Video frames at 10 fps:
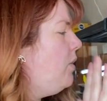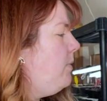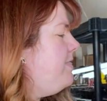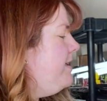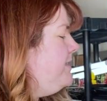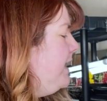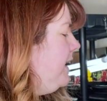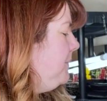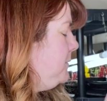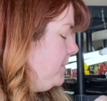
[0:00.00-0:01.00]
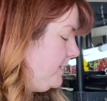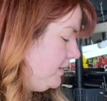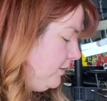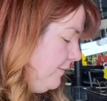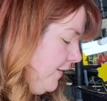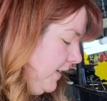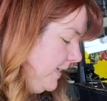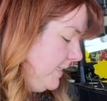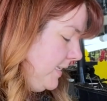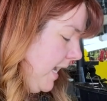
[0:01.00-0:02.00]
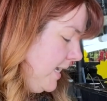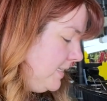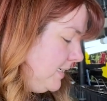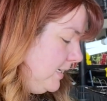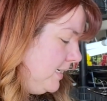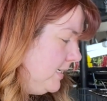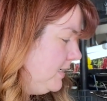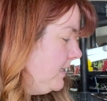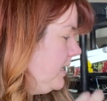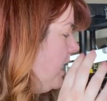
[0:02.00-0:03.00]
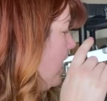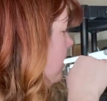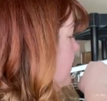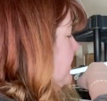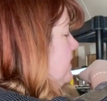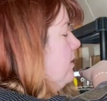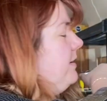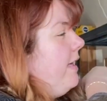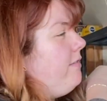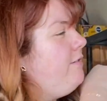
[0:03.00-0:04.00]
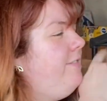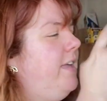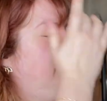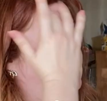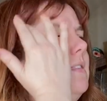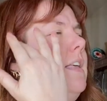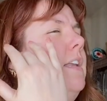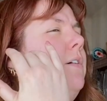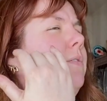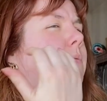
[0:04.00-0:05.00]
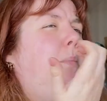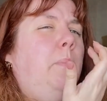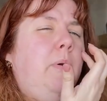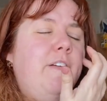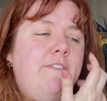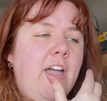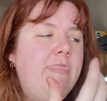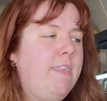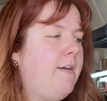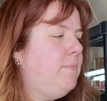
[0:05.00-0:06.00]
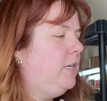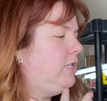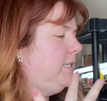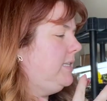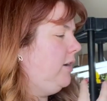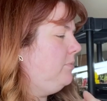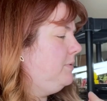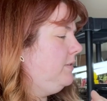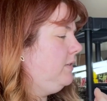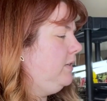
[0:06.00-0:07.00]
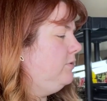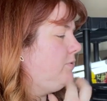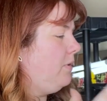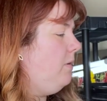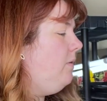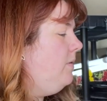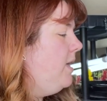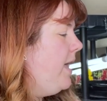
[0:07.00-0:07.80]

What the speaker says: One thing that helps with the little fungus gnats is these little yellow things. They don't prevent them, they just help control.